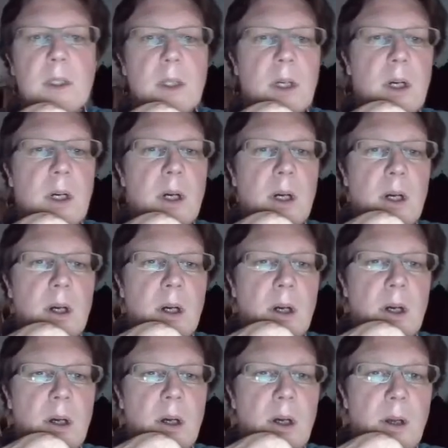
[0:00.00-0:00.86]

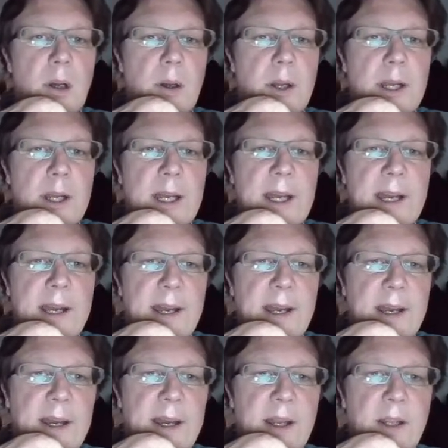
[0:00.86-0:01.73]

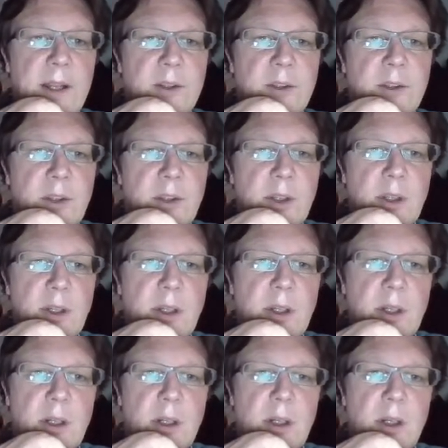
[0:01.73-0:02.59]
And
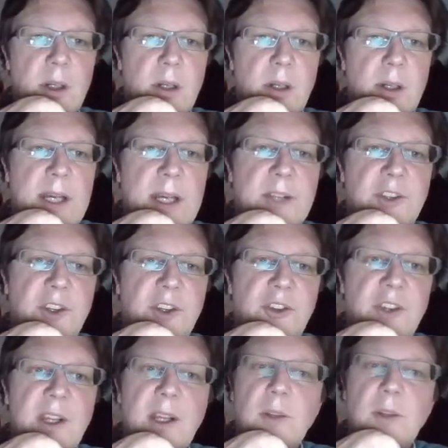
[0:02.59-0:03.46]
as I
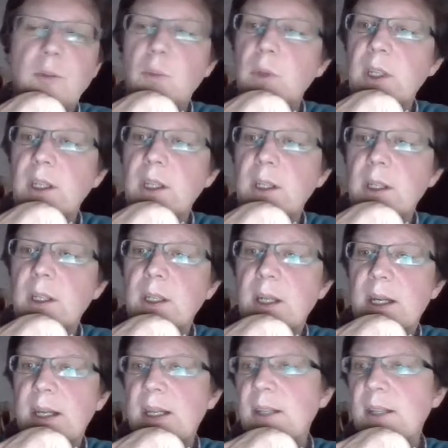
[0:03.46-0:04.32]
said,
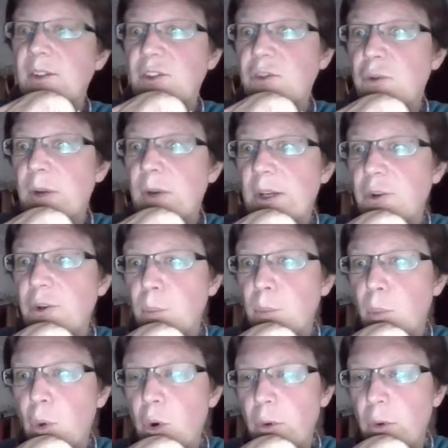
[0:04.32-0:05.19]
it's
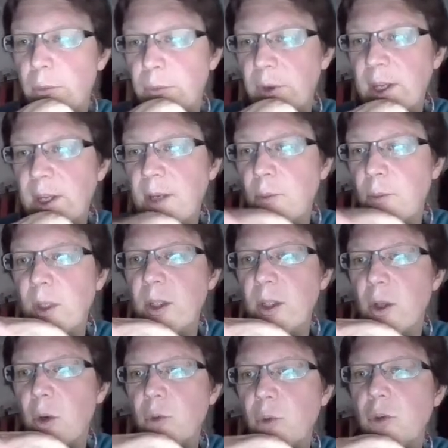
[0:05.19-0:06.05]
transmorphic. We
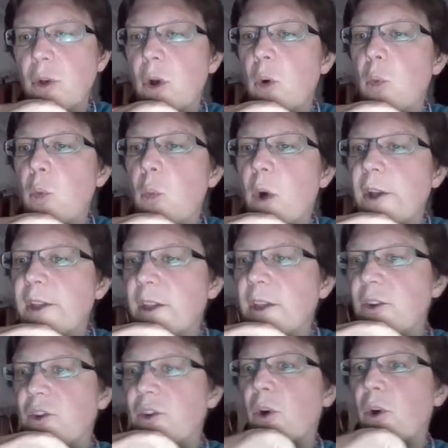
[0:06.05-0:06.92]
don't know what
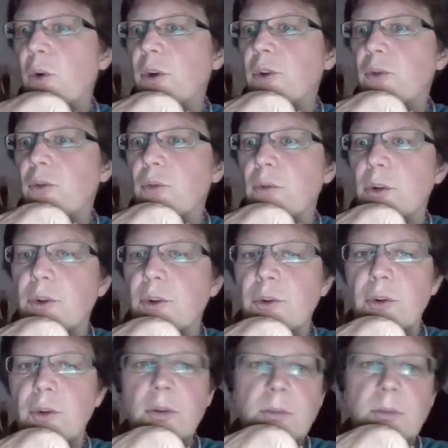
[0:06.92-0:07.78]
it's going to
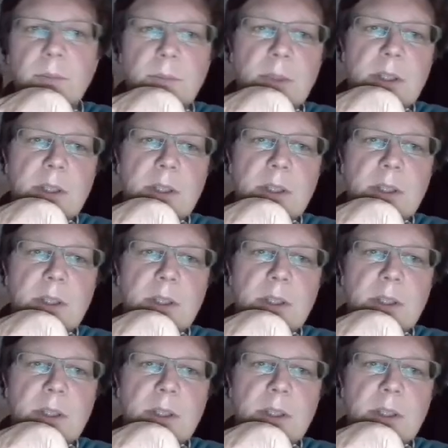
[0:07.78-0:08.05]
return.